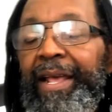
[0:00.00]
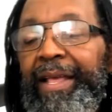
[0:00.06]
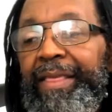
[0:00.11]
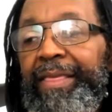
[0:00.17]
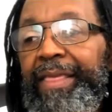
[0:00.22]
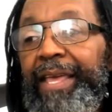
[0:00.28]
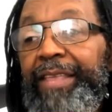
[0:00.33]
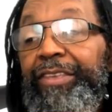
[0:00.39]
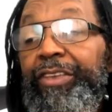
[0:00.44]

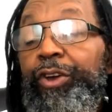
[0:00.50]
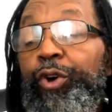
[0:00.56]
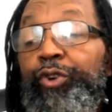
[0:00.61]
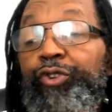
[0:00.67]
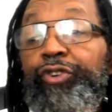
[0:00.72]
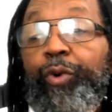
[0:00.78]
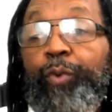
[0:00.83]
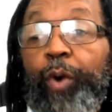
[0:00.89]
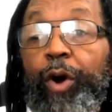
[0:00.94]
that you
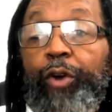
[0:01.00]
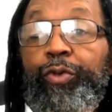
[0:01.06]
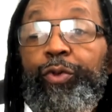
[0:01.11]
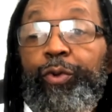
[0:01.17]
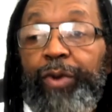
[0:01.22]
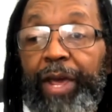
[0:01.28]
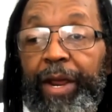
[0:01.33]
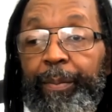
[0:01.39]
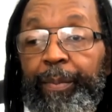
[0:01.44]
should work
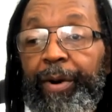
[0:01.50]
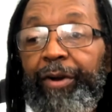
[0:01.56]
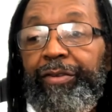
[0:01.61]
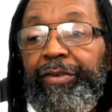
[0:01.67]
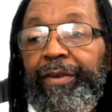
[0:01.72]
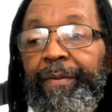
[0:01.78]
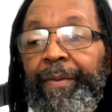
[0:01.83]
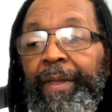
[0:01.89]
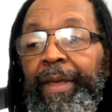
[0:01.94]
through that
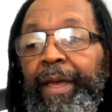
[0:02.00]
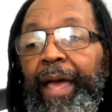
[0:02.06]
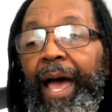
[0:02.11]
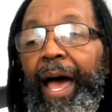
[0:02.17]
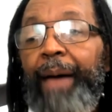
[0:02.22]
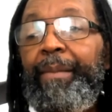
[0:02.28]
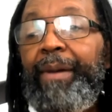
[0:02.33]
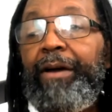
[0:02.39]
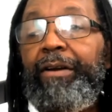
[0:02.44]
person.
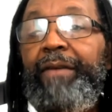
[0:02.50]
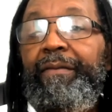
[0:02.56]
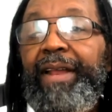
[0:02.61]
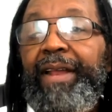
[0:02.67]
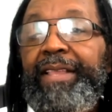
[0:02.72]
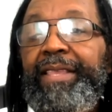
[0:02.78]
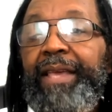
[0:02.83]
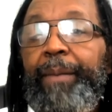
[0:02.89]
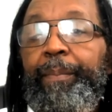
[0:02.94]
I'm not going to even
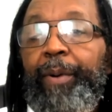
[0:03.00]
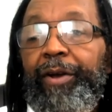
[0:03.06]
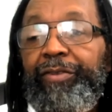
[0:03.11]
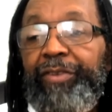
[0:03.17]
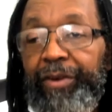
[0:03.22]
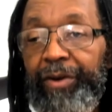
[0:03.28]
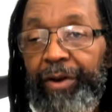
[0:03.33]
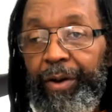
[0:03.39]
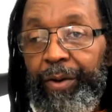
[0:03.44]
let that
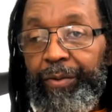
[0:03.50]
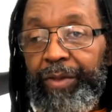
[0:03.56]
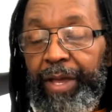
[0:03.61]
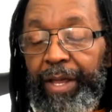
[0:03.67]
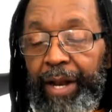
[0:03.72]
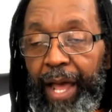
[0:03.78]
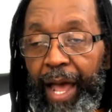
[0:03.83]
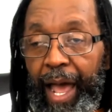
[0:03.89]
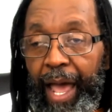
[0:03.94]
person know
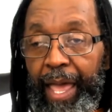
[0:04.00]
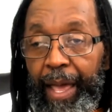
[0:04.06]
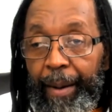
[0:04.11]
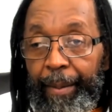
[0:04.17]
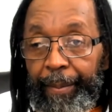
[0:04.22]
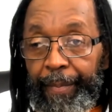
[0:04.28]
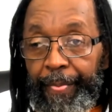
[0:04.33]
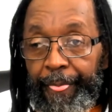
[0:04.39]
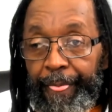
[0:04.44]
that I
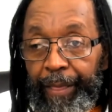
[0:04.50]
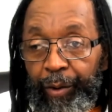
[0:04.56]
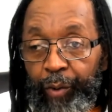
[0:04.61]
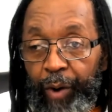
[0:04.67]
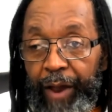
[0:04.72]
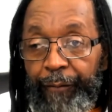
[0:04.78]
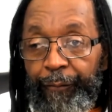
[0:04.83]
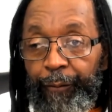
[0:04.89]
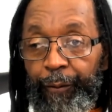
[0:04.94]
am
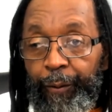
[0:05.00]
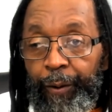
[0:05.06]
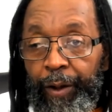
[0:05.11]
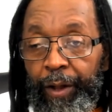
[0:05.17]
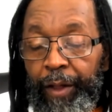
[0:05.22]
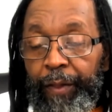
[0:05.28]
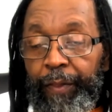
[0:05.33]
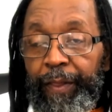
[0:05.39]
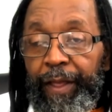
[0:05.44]
grateful
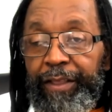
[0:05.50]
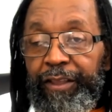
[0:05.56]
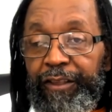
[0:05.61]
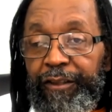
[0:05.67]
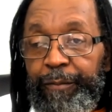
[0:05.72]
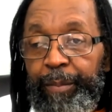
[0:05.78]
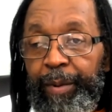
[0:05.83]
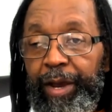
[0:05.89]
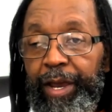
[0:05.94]
that the
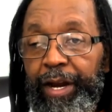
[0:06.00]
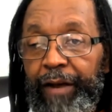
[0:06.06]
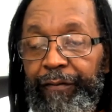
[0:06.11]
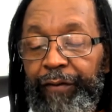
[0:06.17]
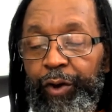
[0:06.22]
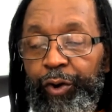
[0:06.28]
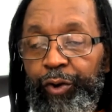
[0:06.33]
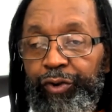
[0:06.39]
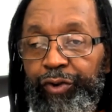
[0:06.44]
spirit of
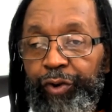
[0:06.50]
Yahushua